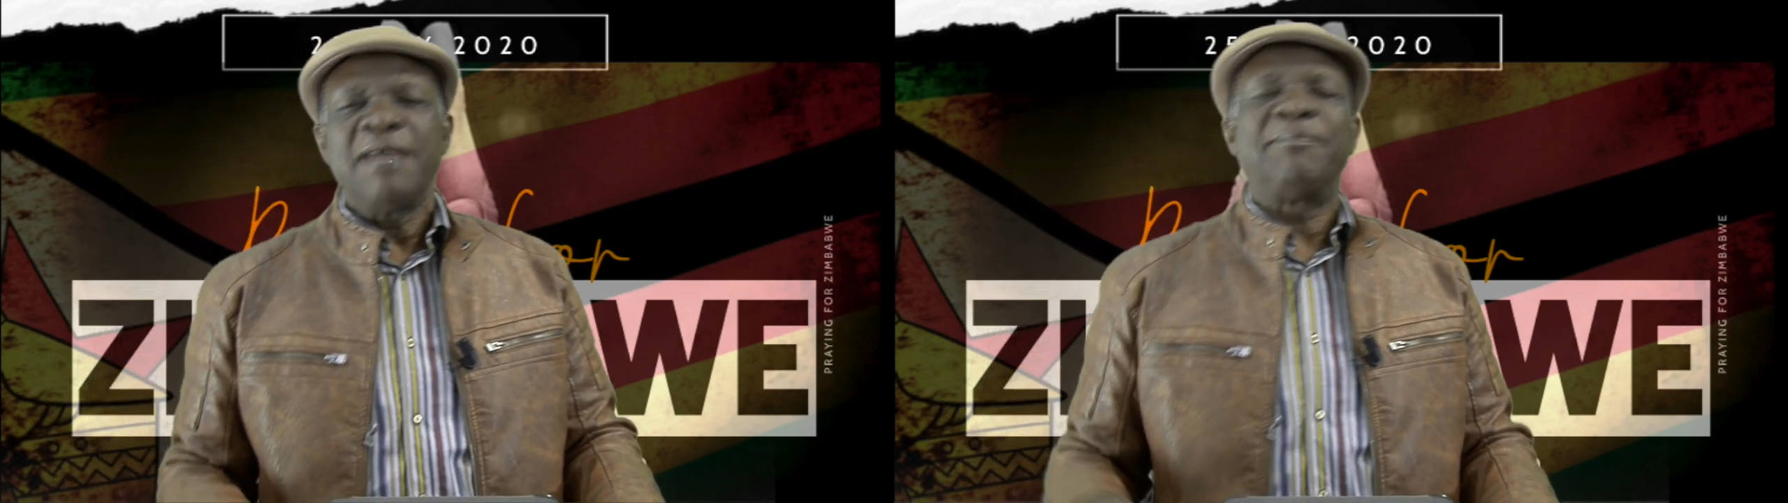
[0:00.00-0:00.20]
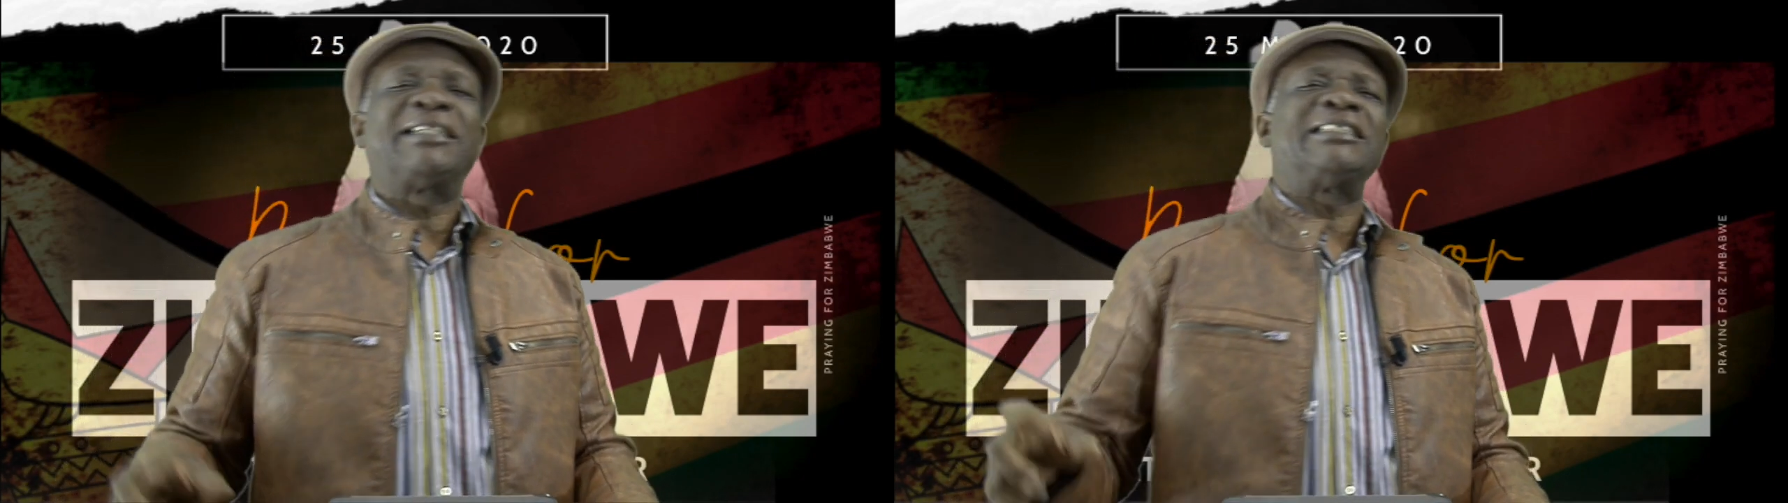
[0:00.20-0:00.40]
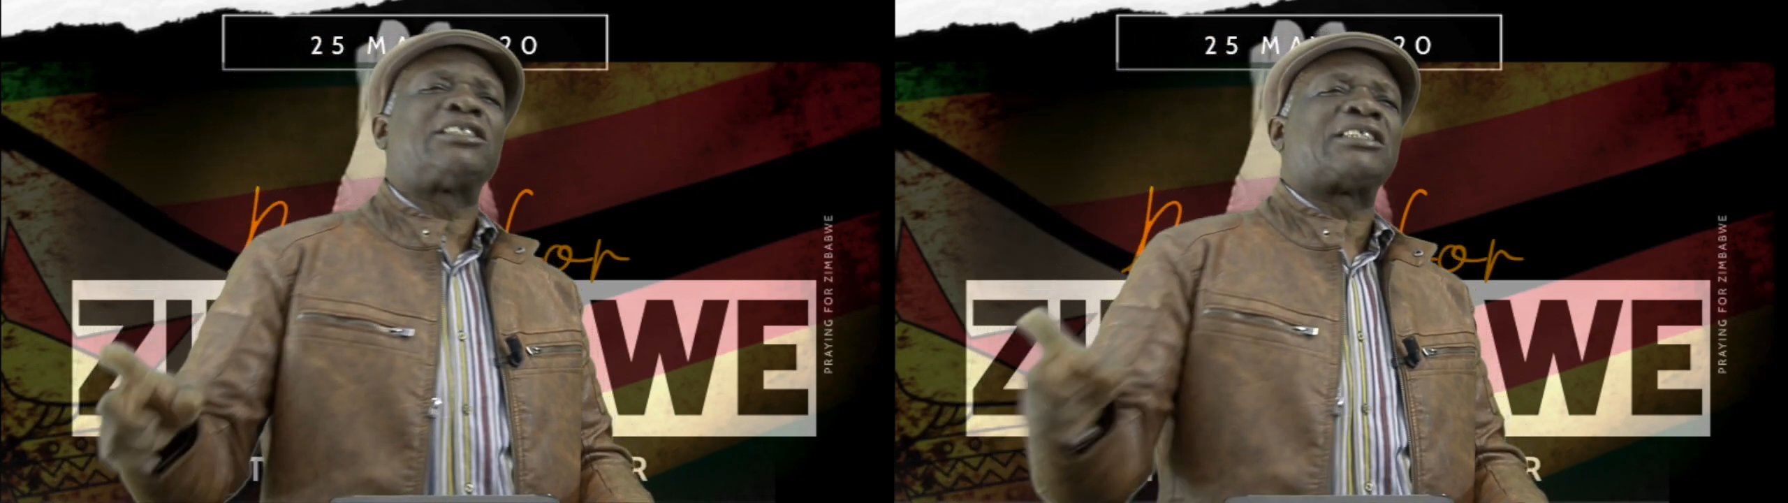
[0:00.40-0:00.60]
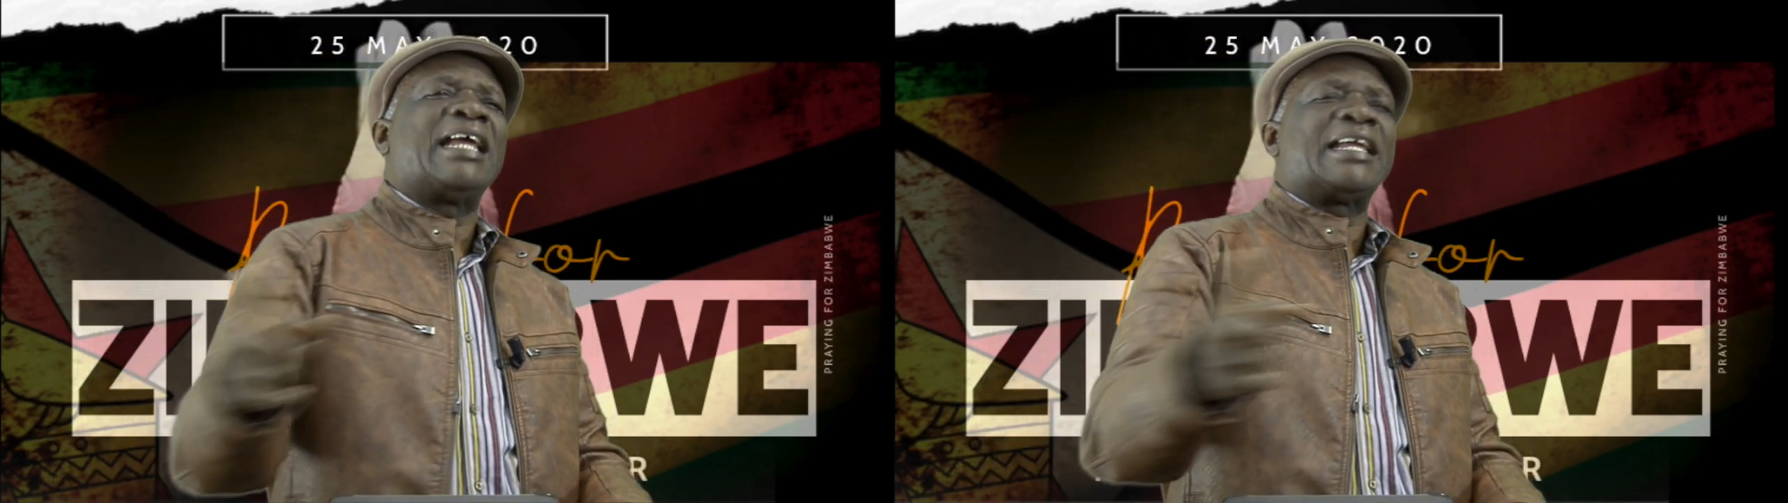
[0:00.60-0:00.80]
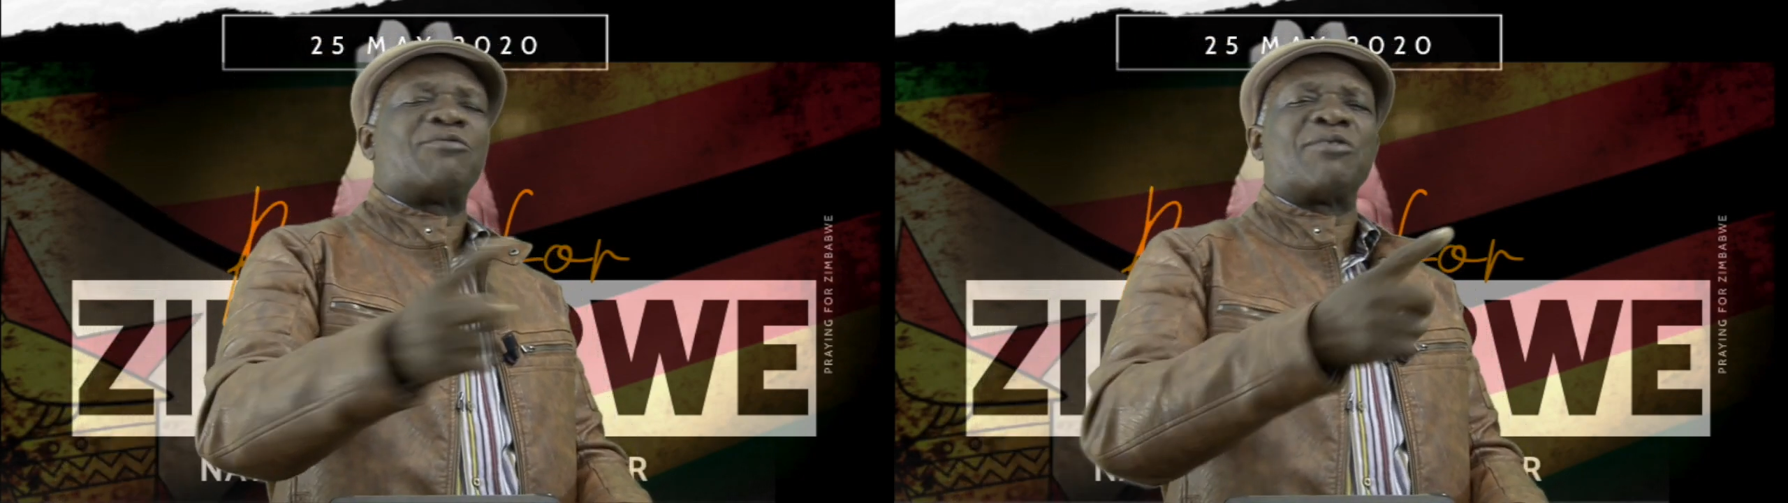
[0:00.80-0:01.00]
But it's
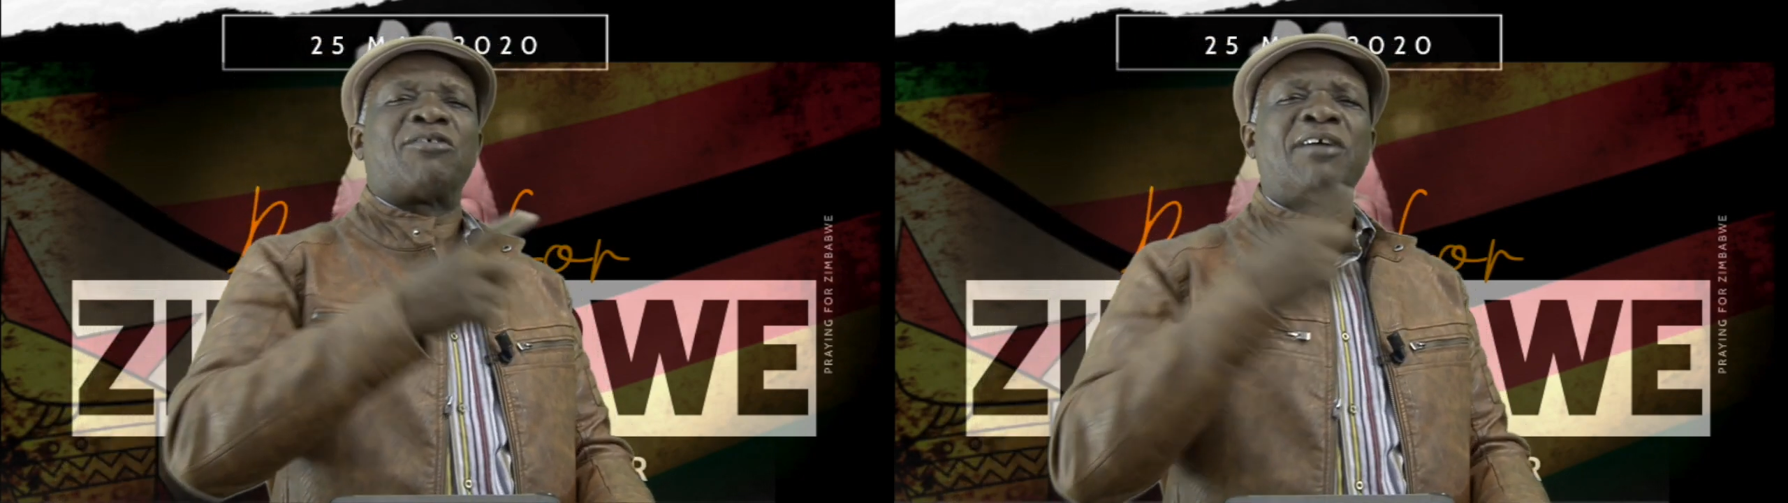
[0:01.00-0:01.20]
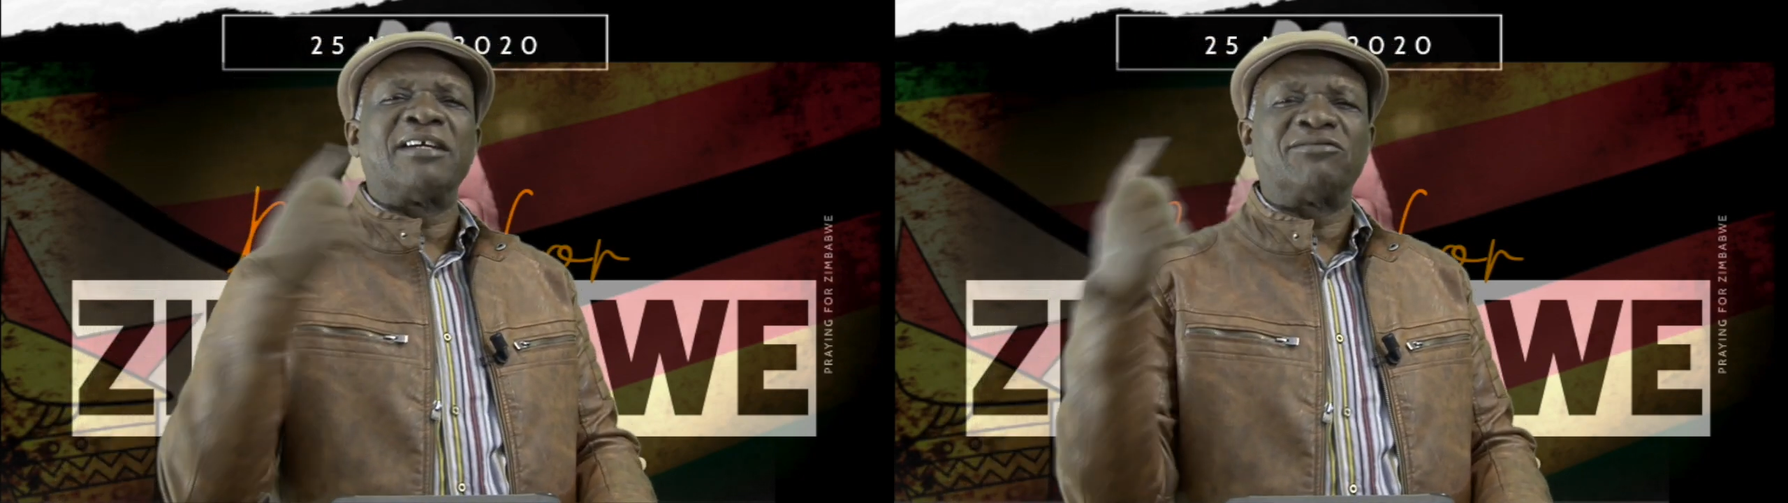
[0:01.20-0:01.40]
like we're going